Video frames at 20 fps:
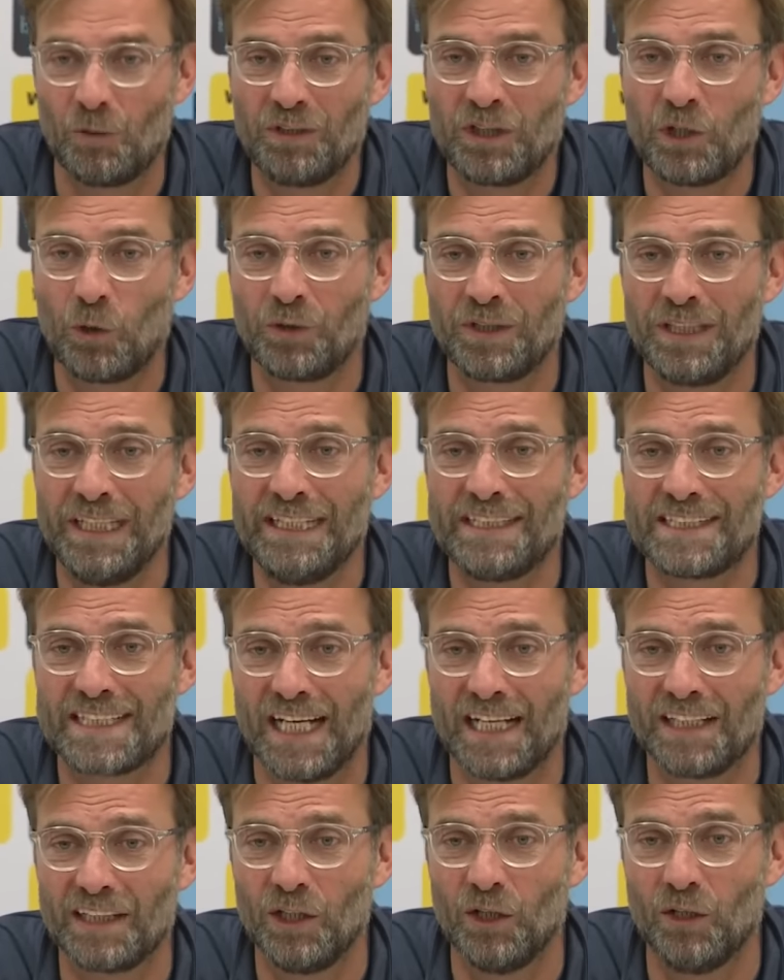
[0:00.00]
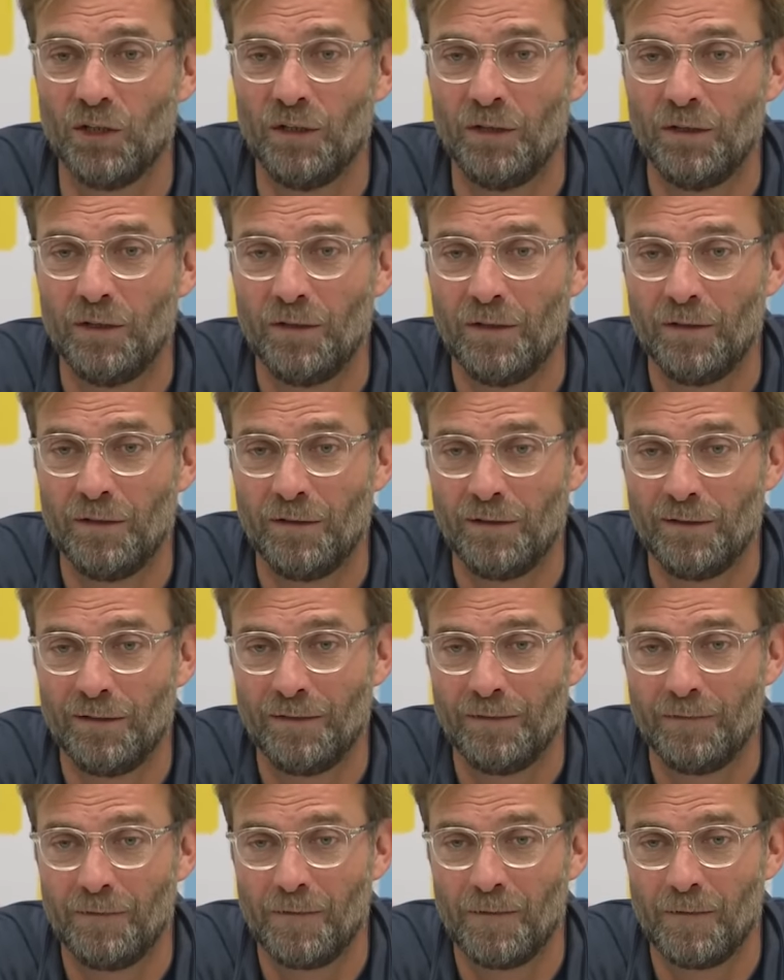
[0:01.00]
so we don't need the last 10
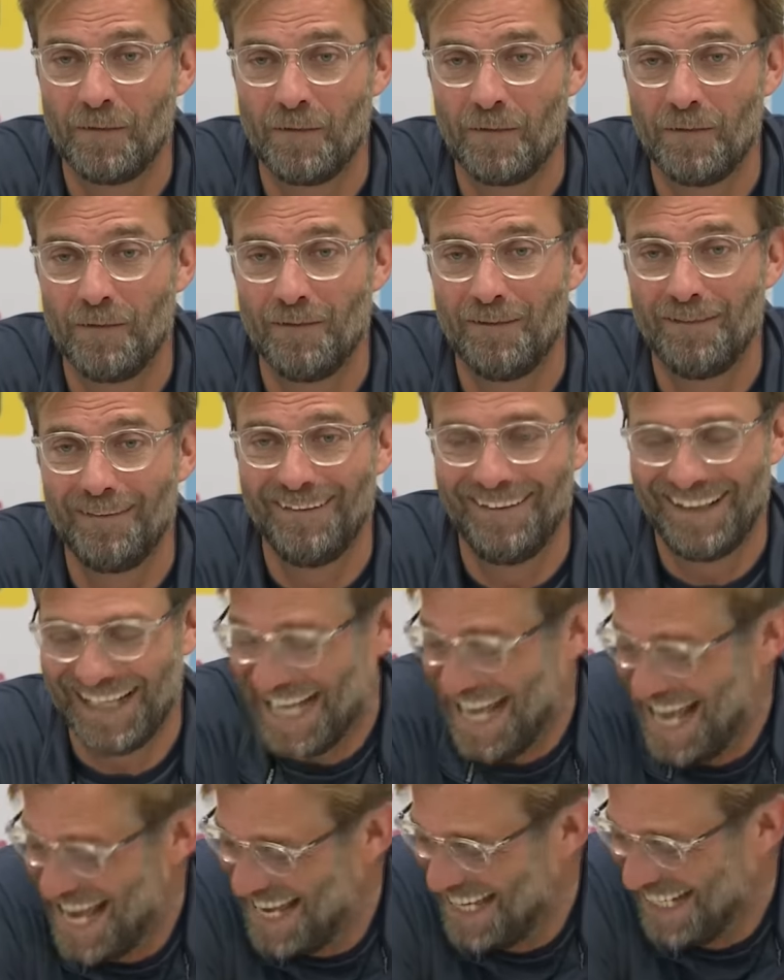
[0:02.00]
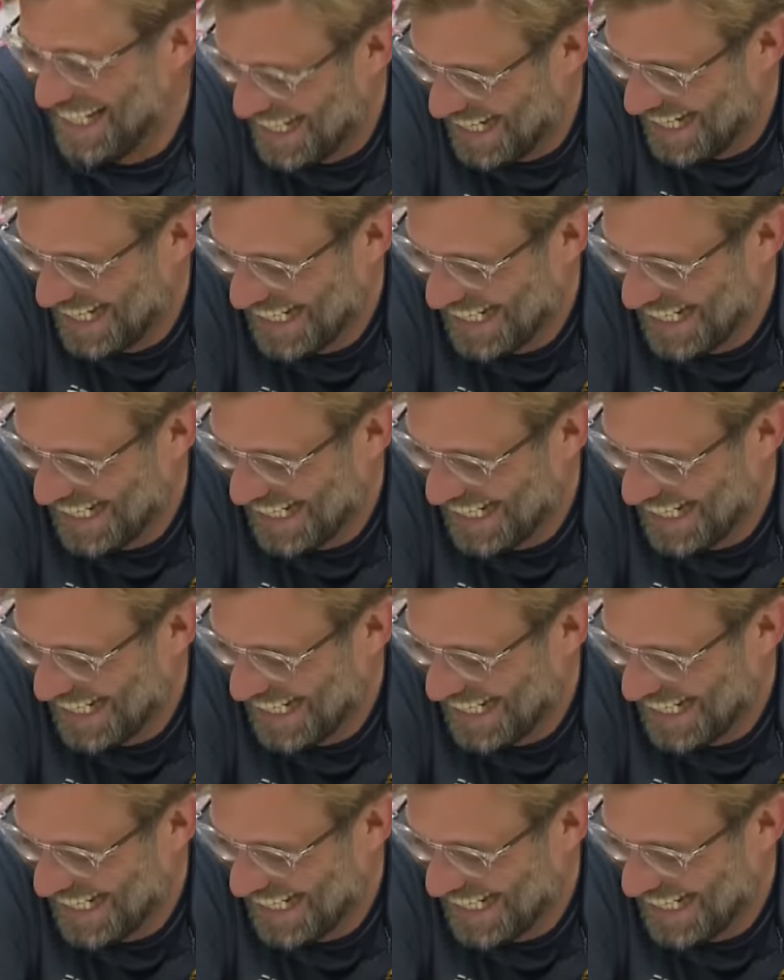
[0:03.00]
Well, you could say that.